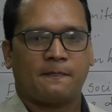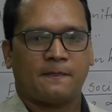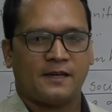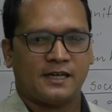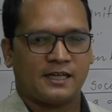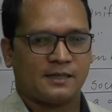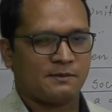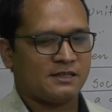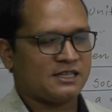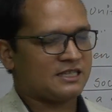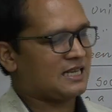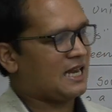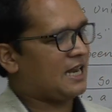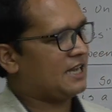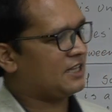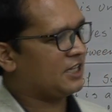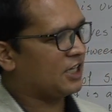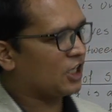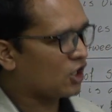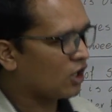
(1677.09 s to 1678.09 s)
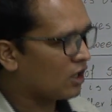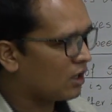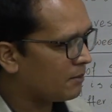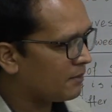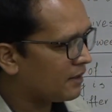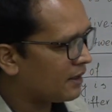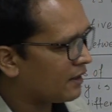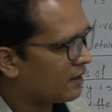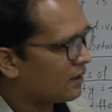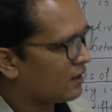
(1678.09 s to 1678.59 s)
It means either
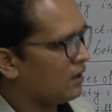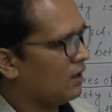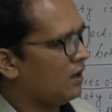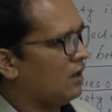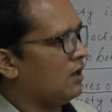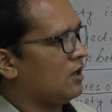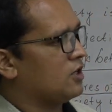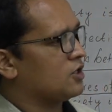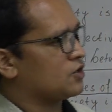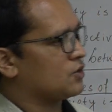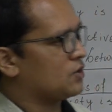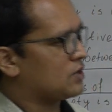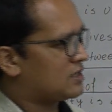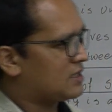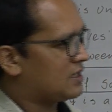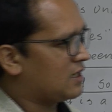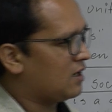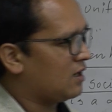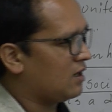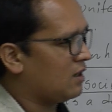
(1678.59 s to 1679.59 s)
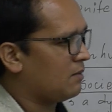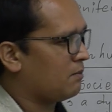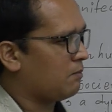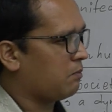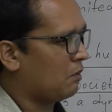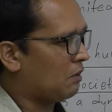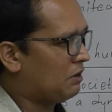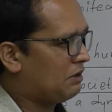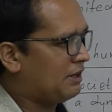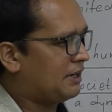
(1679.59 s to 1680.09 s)
economic, social,
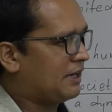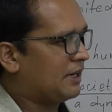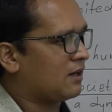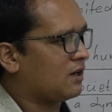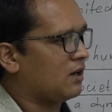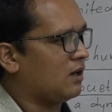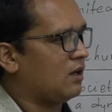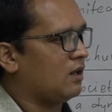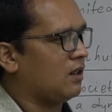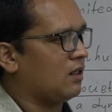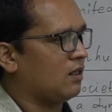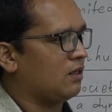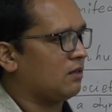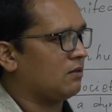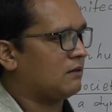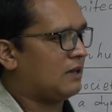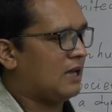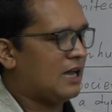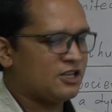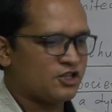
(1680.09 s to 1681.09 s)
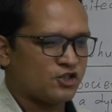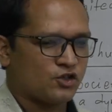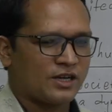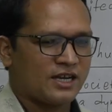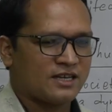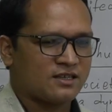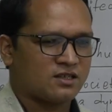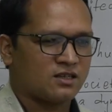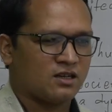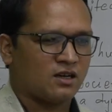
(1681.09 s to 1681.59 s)
political,
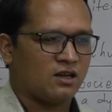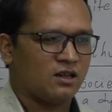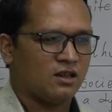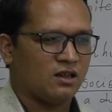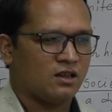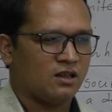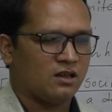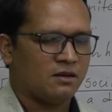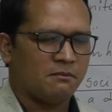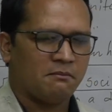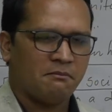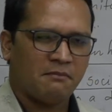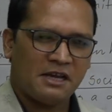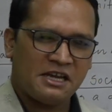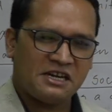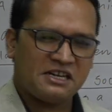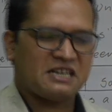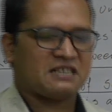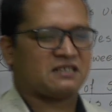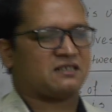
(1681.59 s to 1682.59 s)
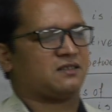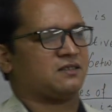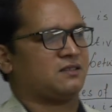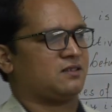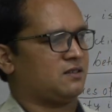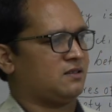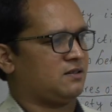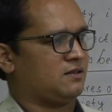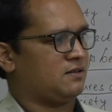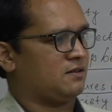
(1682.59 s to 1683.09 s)
educational,
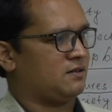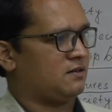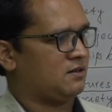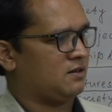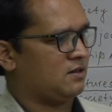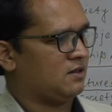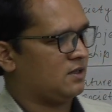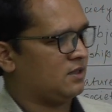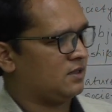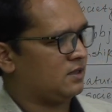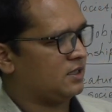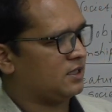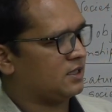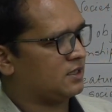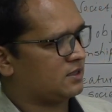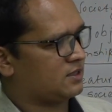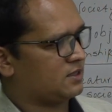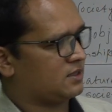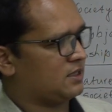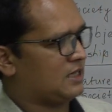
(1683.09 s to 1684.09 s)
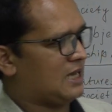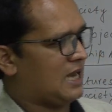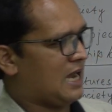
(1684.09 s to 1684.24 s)
various things